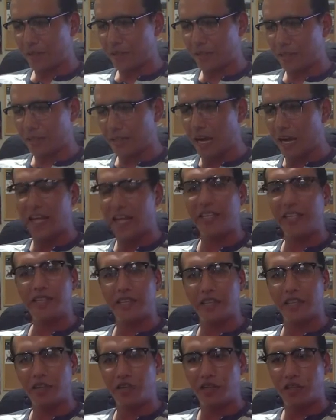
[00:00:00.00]
guides
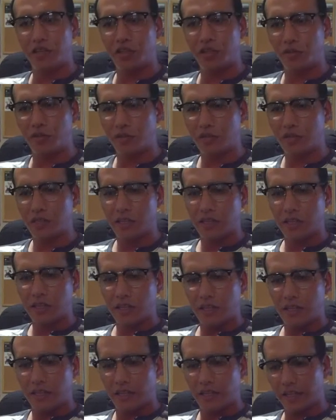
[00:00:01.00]
that you can use.
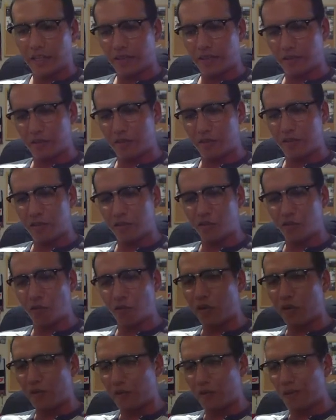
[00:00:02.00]
Like there's this
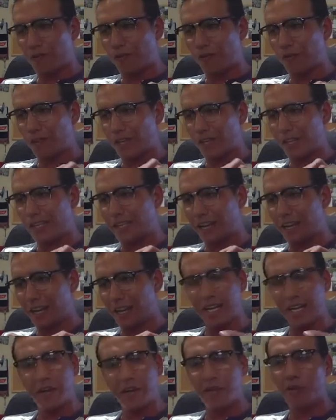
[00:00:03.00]
one for, like, I
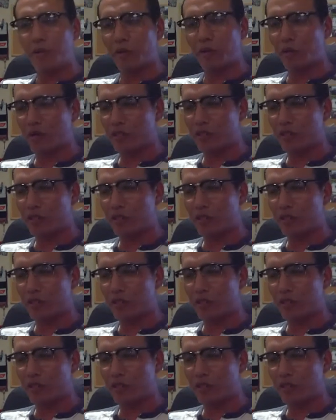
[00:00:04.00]
can't even remember what it's